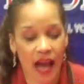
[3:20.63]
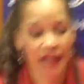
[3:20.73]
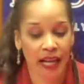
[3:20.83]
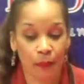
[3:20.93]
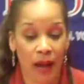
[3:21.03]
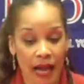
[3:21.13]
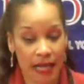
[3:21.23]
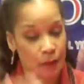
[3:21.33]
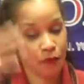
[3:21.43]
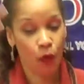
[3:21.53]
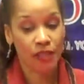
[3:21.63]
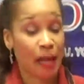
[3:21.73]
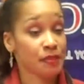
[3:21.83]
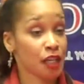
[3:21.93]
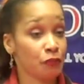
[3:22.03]
And then of course
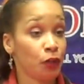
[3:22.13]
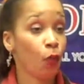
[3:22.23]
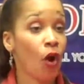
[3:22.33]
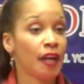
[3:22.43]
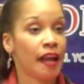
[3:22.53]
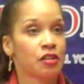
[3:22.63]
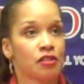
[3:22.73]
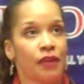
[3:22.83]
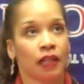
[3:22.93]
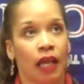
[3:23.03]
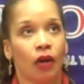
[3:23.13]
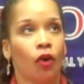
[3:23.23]
I'm 6'1", and I just felt like,